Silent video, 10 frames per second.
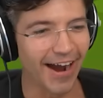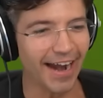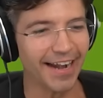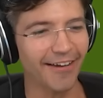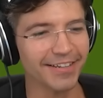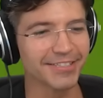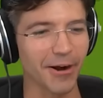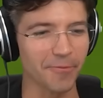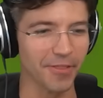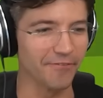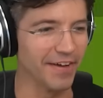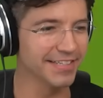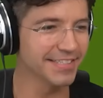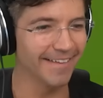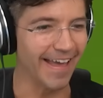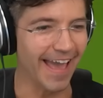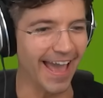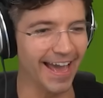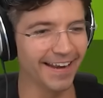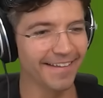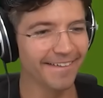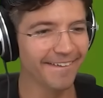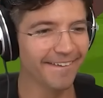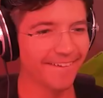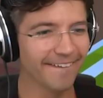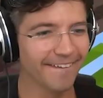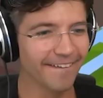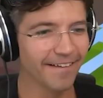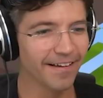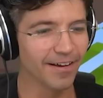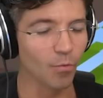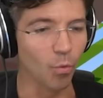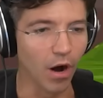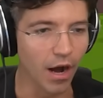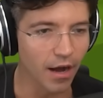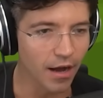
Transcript: All right, now let's start with the fence and... What?